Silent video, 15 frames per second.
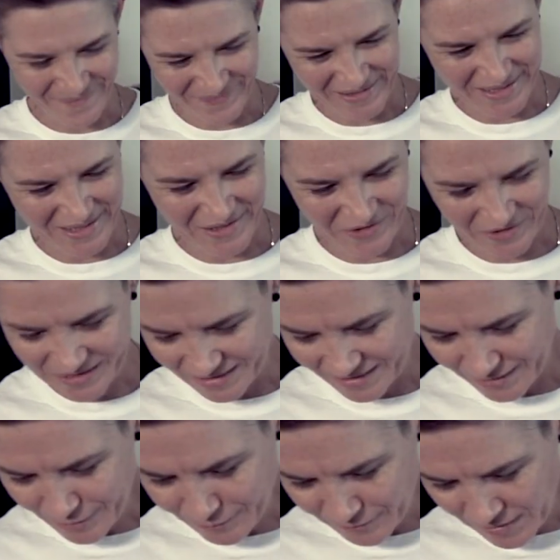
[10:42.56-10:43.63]
Just knock
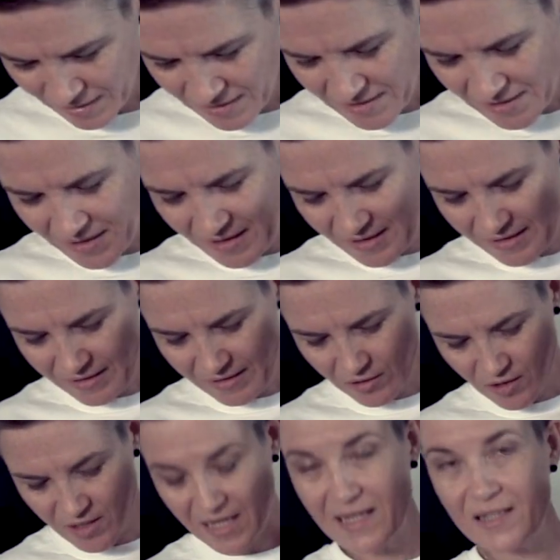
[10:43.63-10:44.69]
something off.
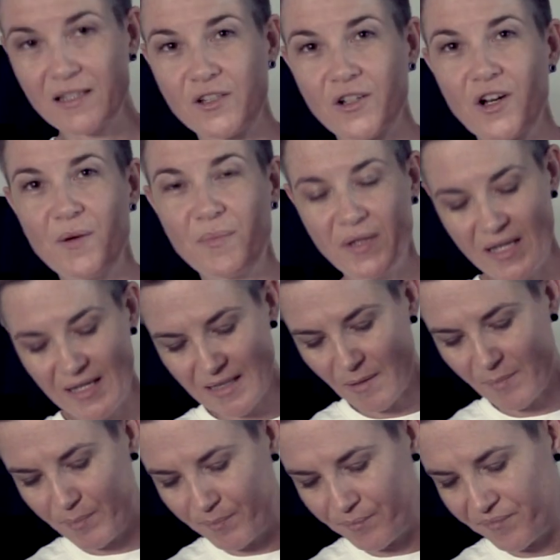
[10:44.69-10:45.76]
So these are dope. These
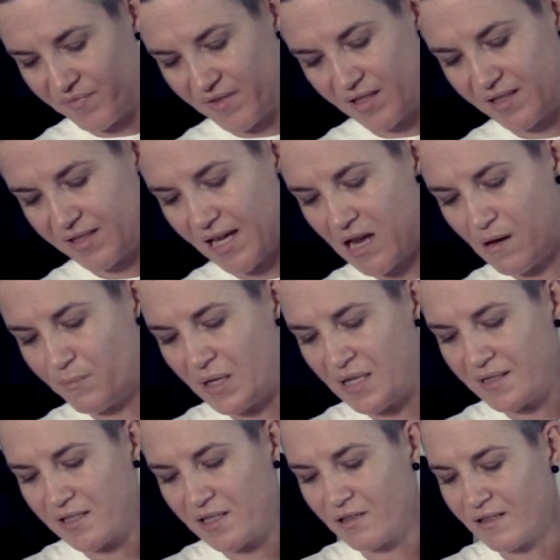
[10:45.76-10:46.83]
are the same
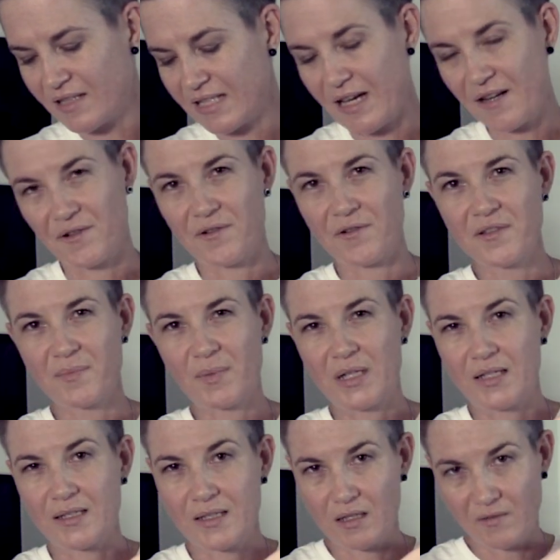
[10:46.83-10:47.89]
bent steel saddles, but
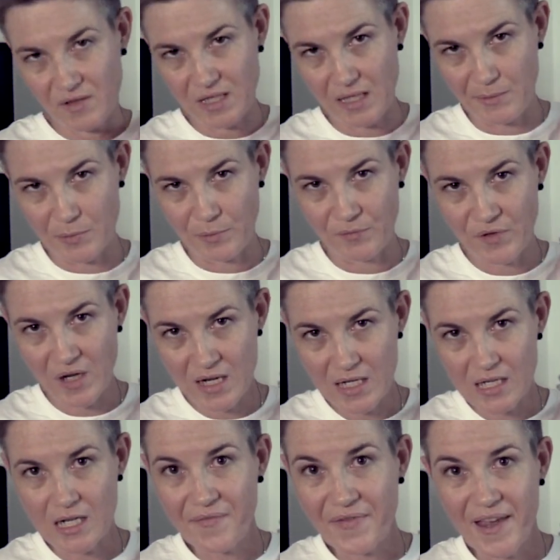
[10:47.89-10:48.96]
instead of stamped with
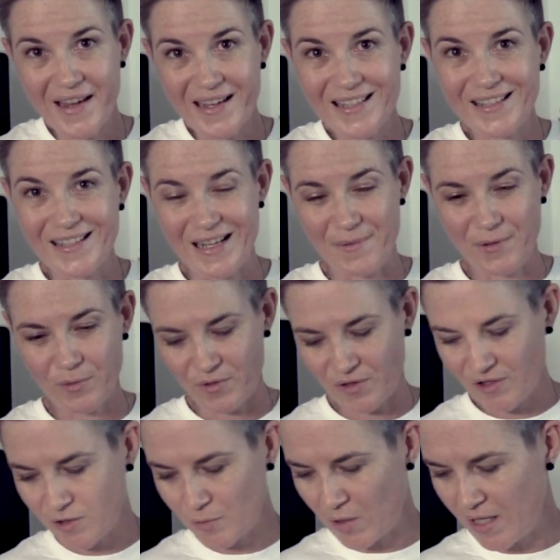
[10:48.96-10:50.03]
Fender, they are stamped with
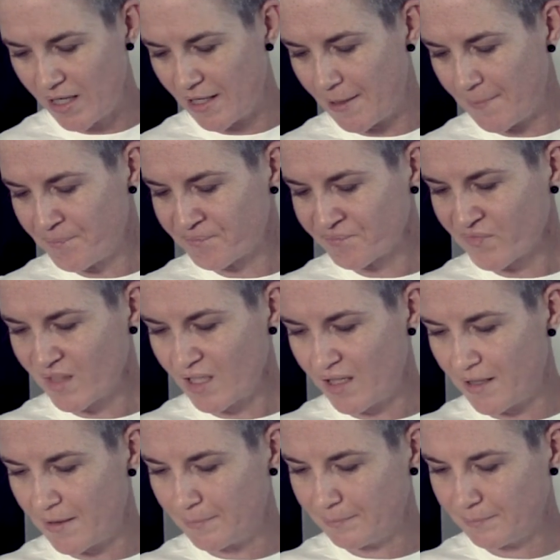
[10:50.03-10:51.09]
Squier.
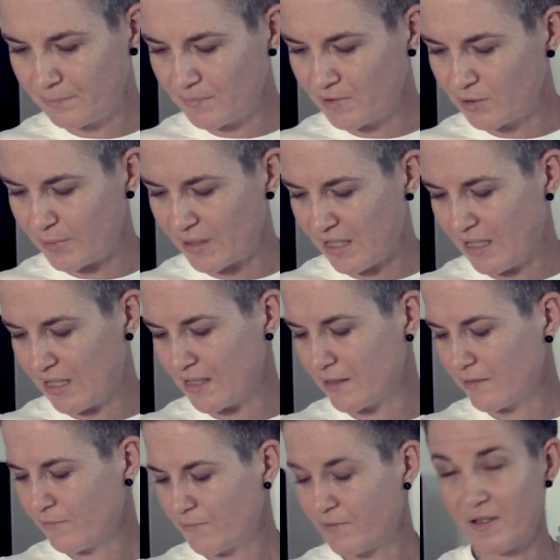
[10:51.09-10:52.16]
A little bit hard
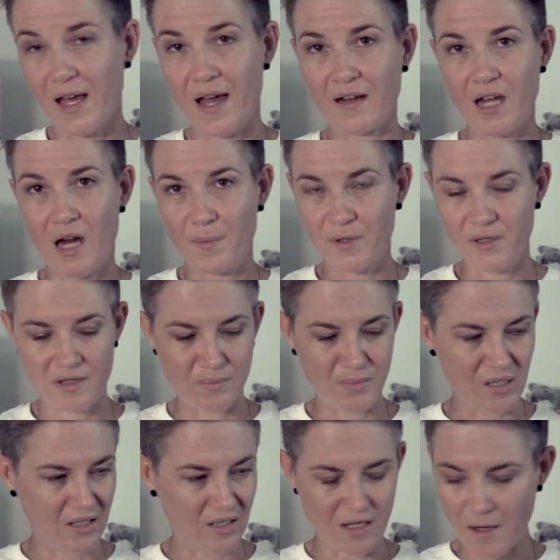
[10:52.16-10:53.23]
for that camera to
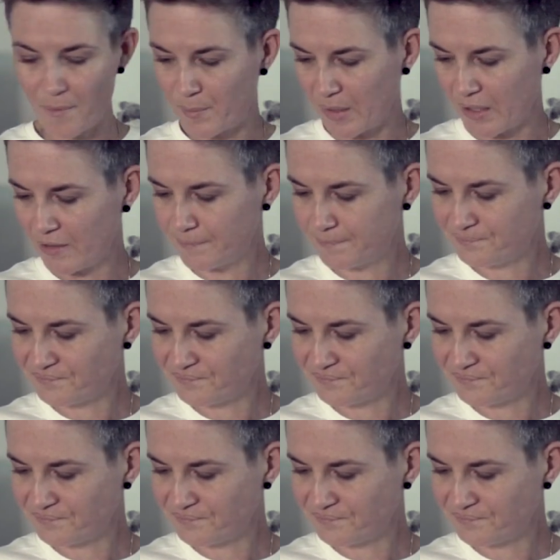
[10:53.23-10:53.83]
pick it up, but